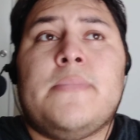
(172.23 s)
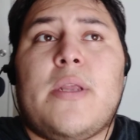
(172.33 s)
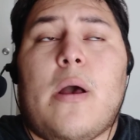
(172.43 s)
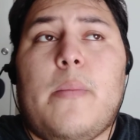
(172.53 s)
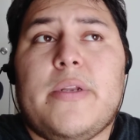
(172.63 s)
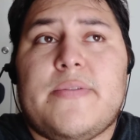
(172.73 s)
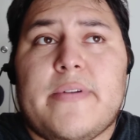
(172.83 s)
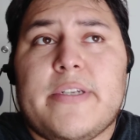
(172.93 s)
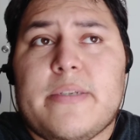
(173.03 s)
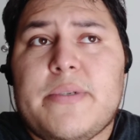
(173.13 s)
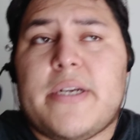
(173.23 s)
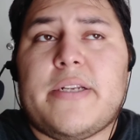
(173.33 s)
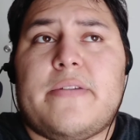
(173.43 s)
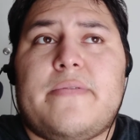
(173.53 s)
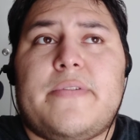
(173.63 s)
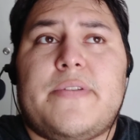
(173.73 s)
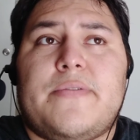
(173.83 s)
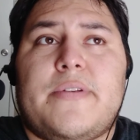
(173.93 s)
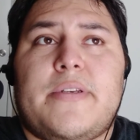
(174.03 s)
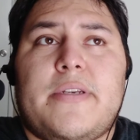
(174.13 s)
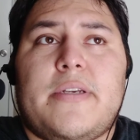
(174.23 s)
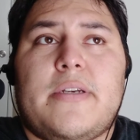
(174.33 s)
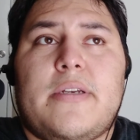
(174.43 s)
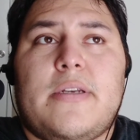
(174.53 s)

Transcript: Comedy's very subjective. It's really,